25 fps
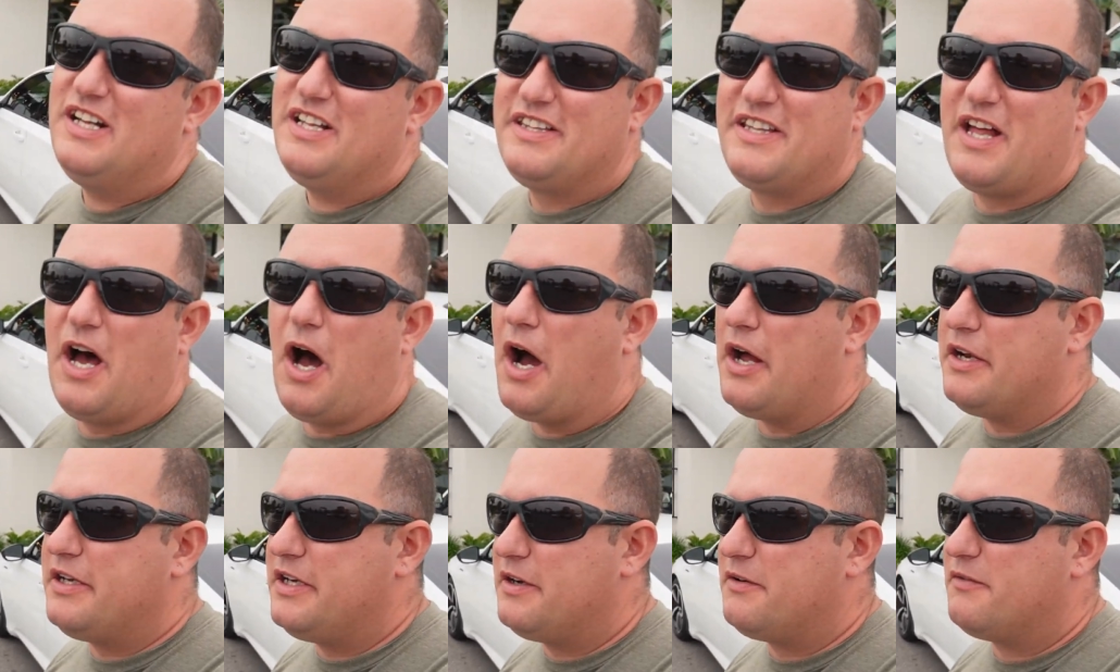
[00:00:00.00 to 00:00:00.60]
The
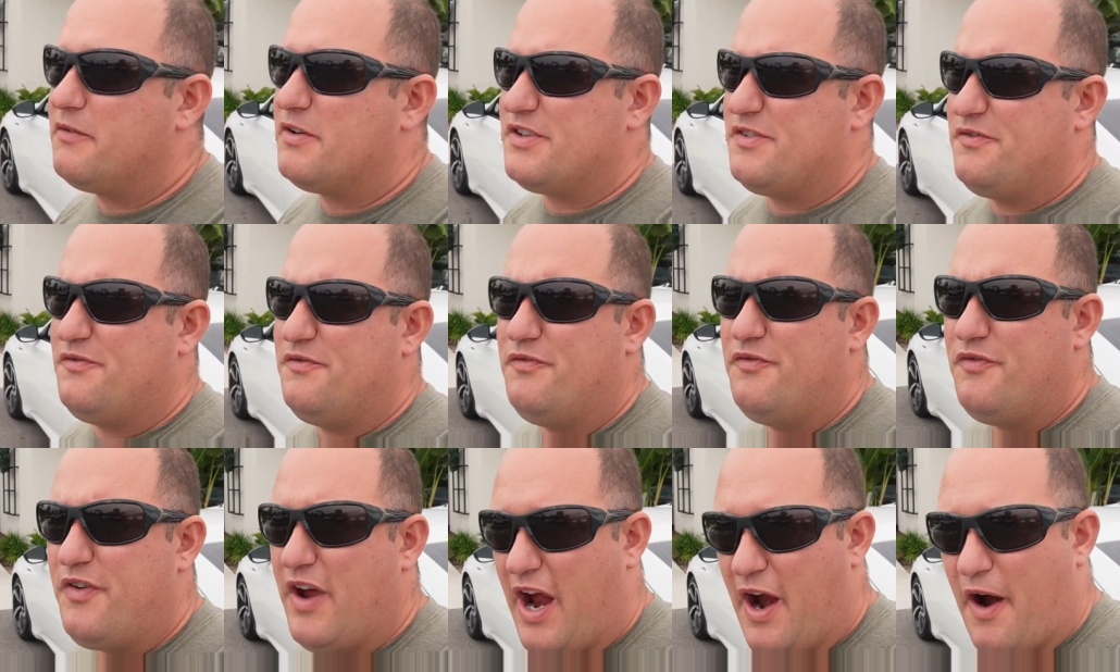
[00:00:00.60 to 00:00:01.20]
onion was
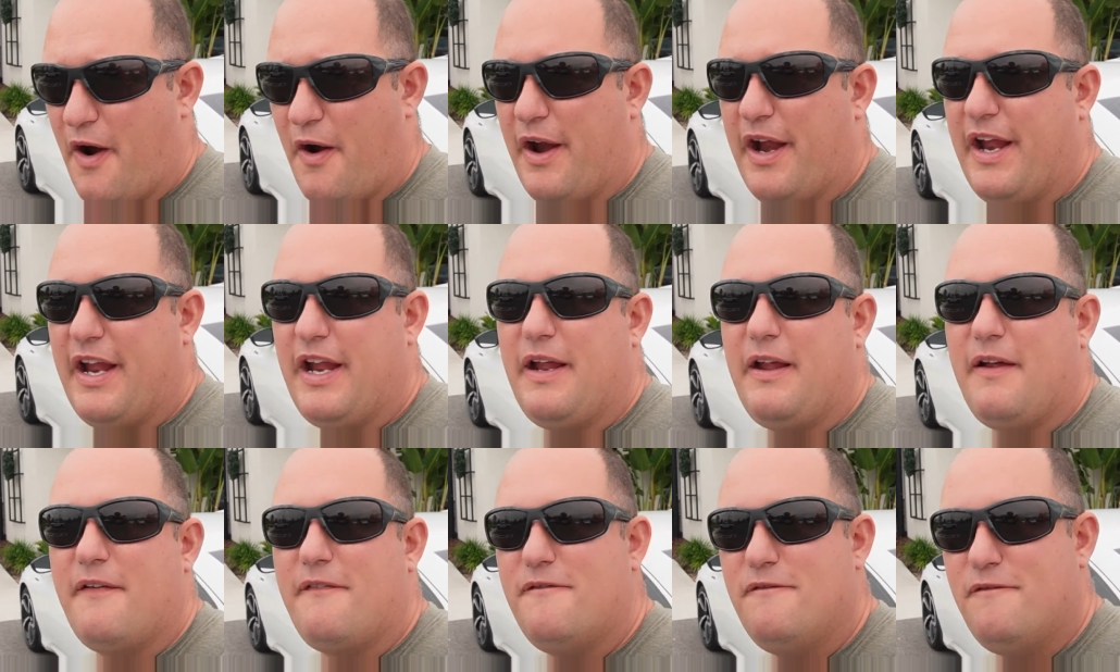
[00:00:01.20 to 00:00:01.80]

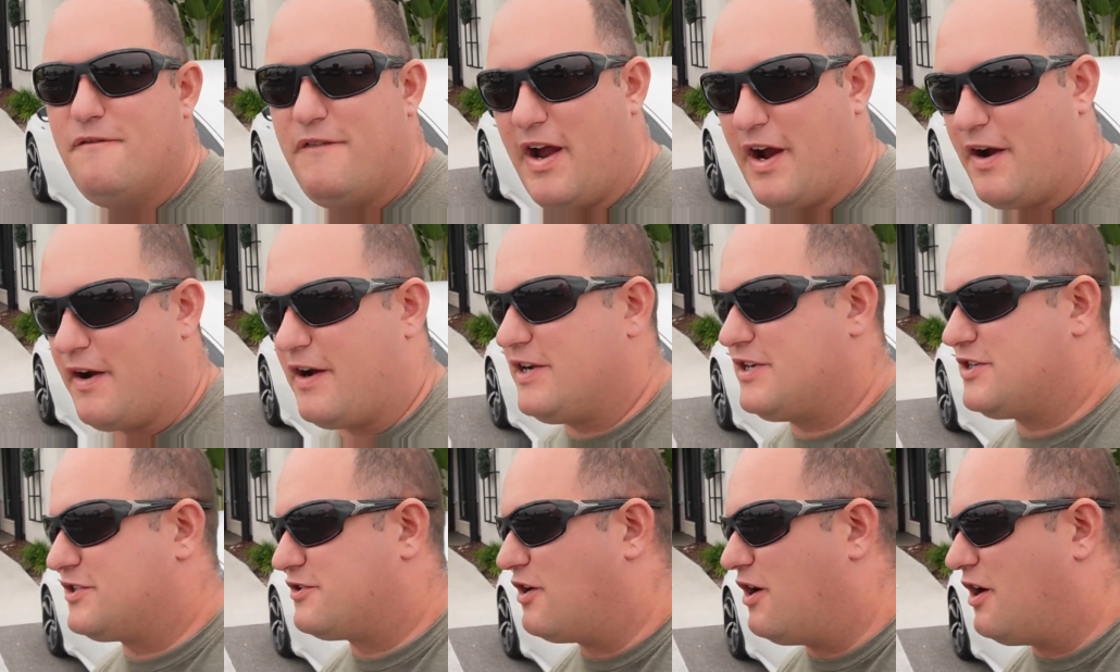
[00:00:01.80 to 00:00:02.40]
very,
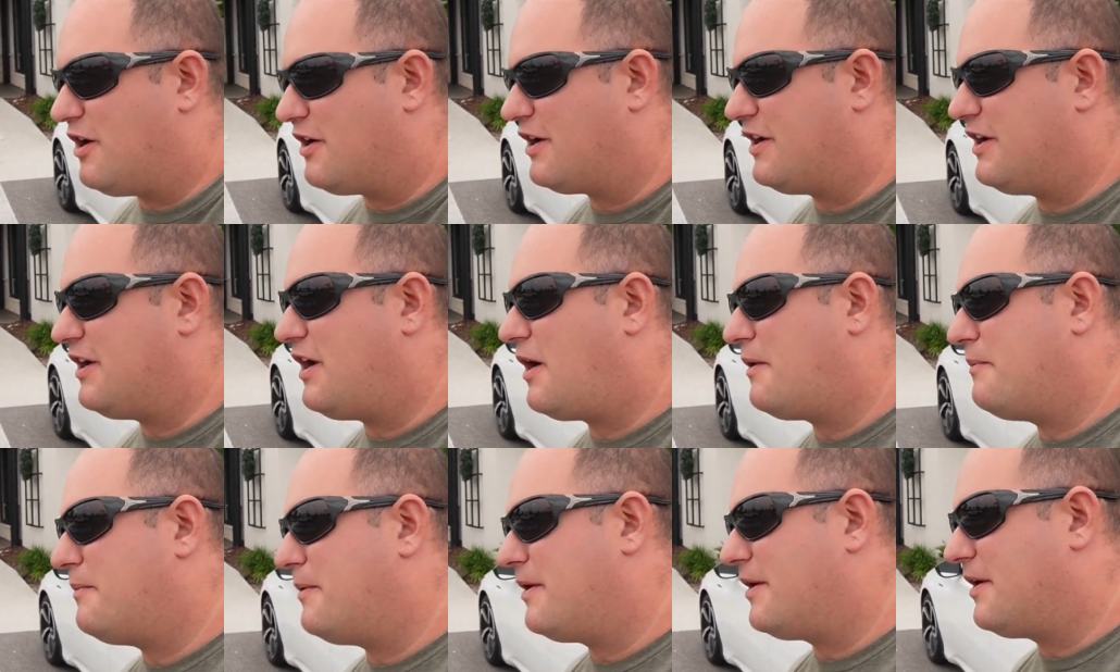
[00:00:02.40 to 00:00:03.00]
very strong in
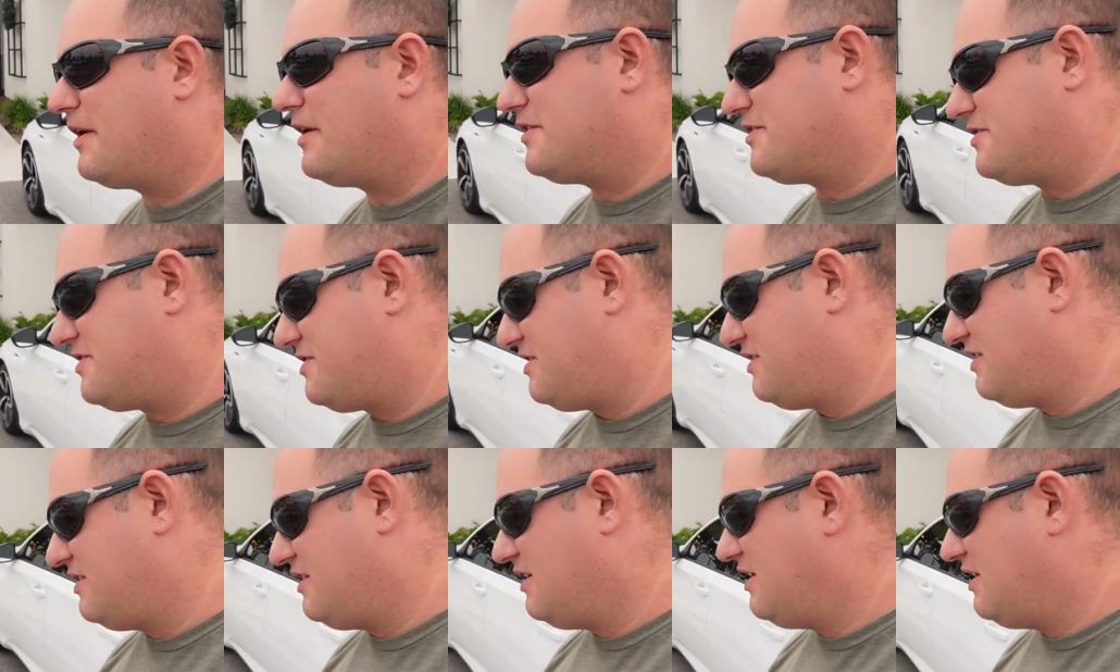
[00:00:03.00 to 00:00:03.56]
our burgers.